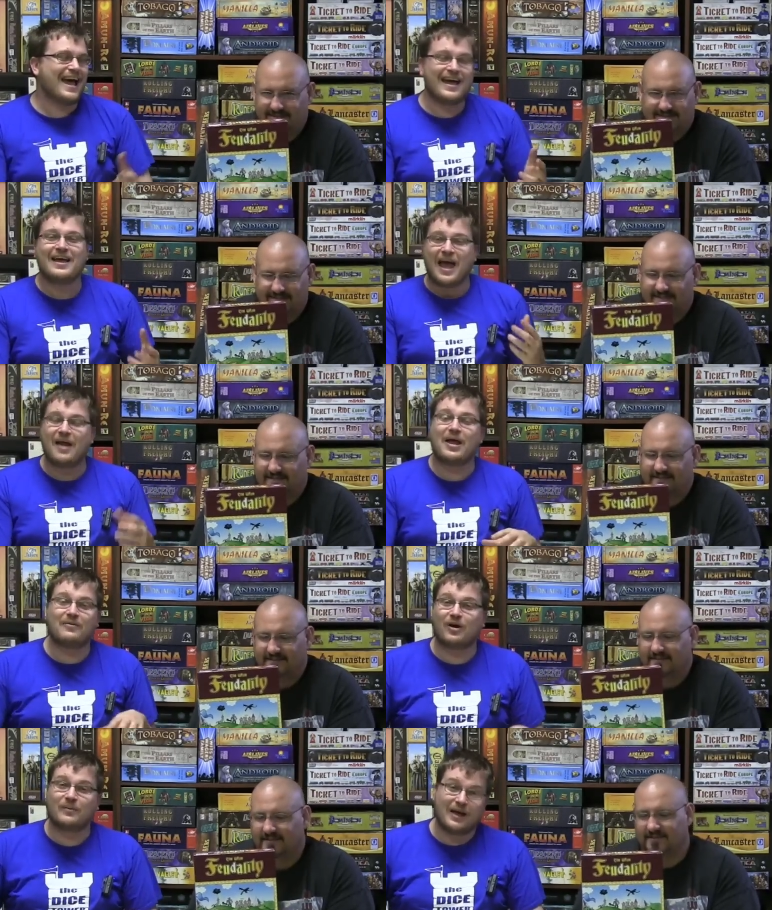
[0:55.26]
Speaker 1: and yet, and,
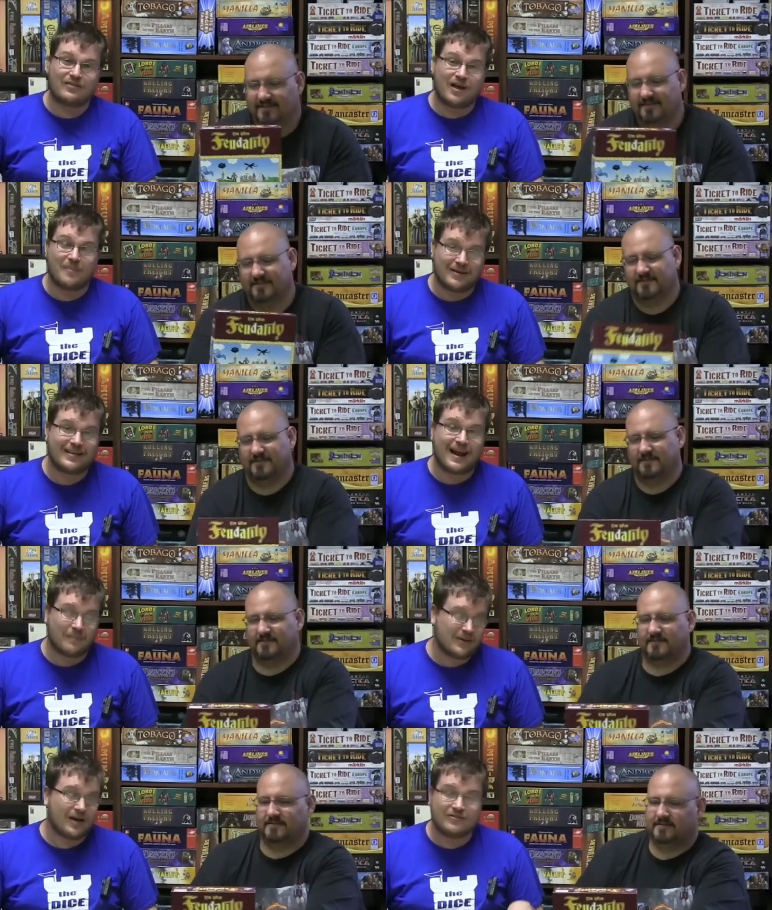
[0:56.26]
and really, we gotta start by saying
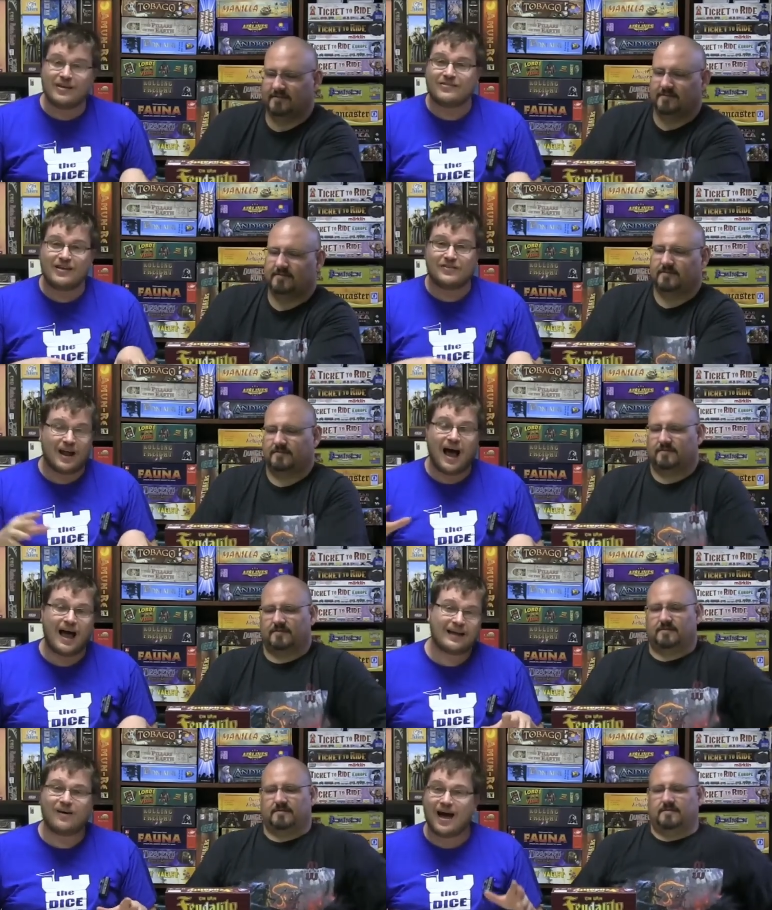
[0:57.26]
that because this isn't a
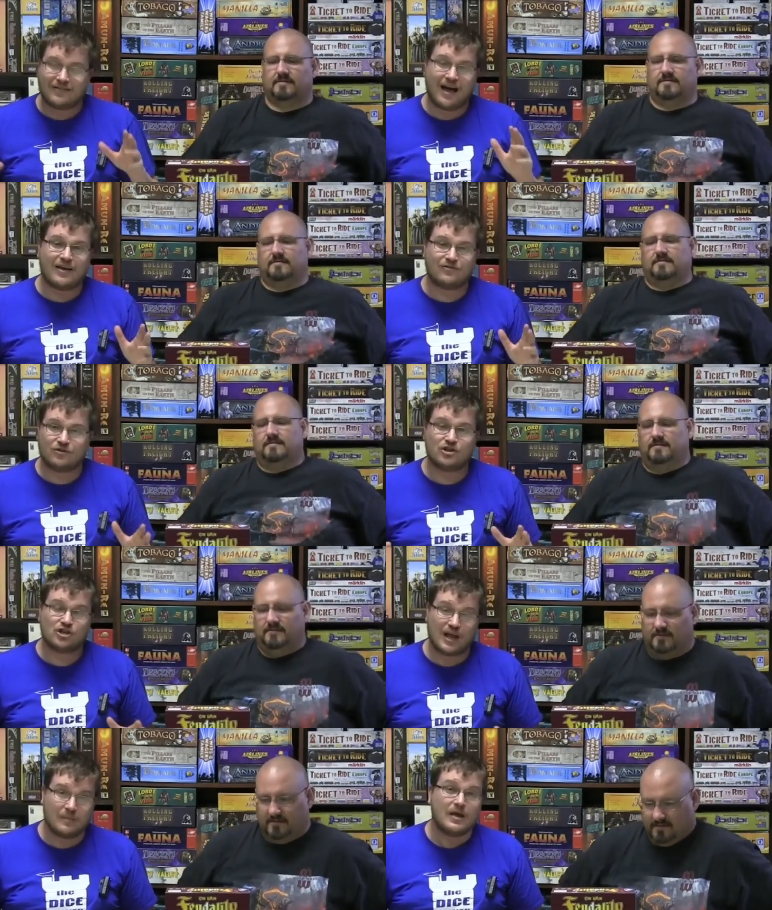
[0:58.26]
high class, high
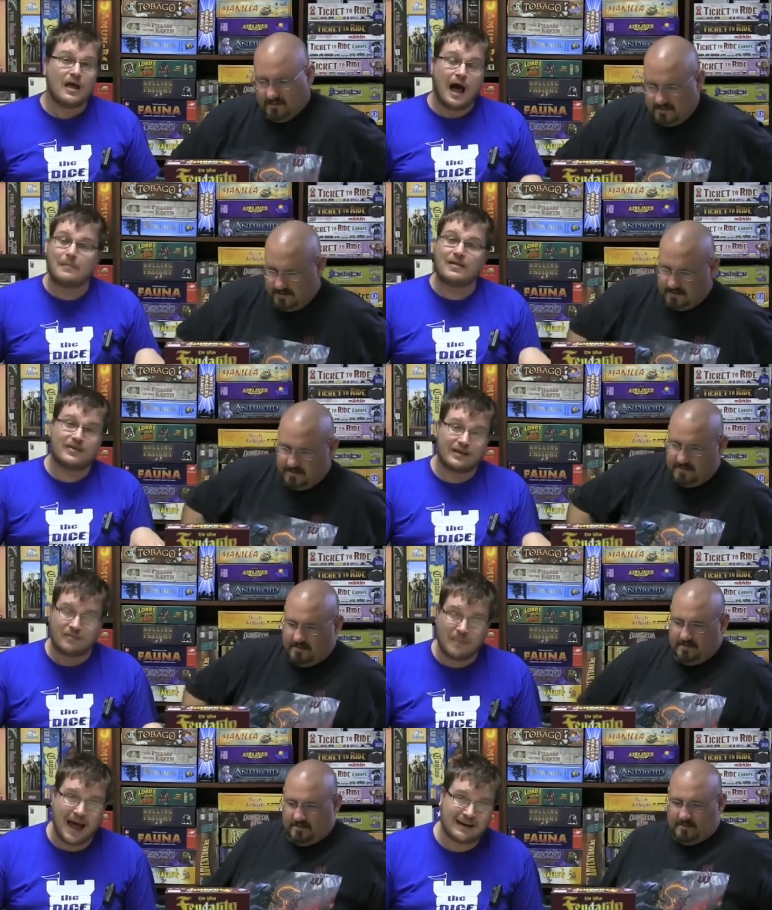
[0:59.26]
strategic game. I'm not saying
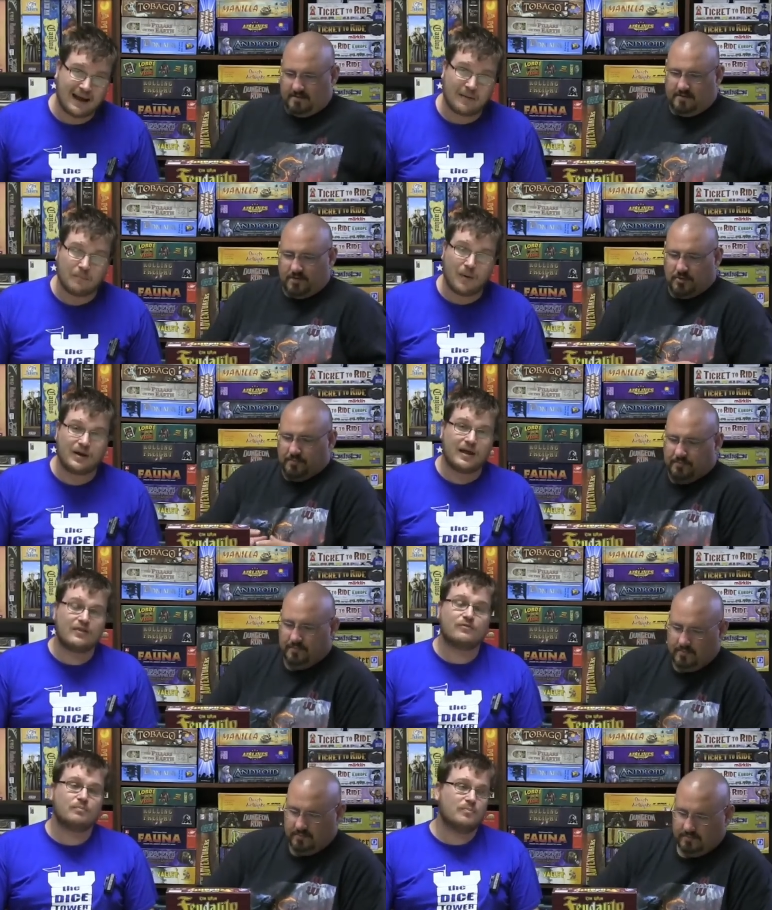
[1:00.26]
it's a bad game, nope. but
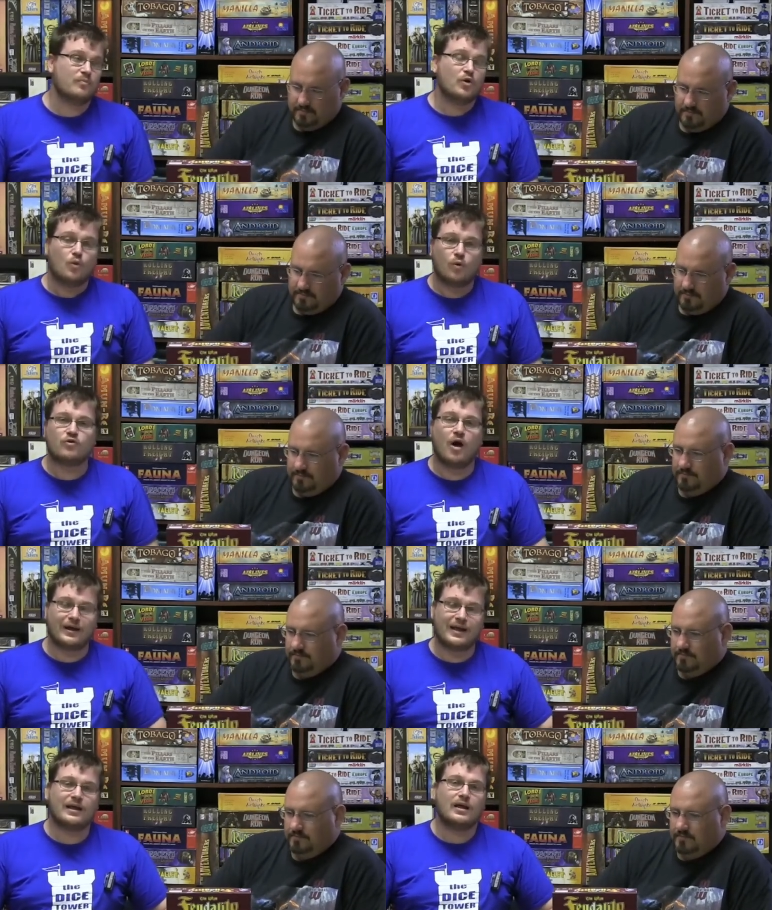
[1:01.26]
it's we're
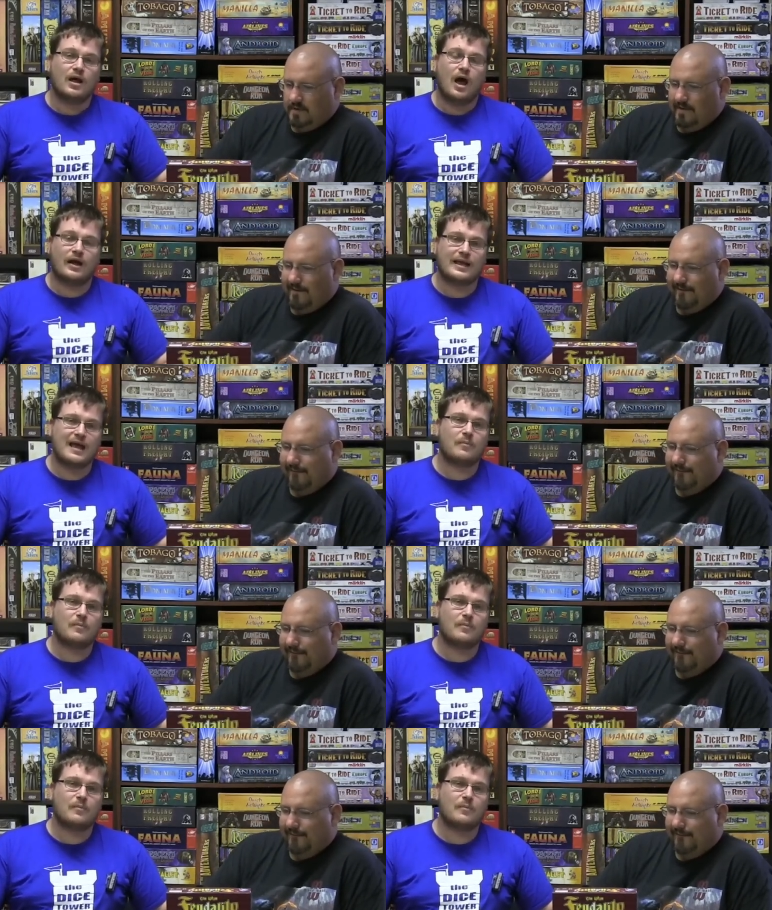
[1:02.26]
talking a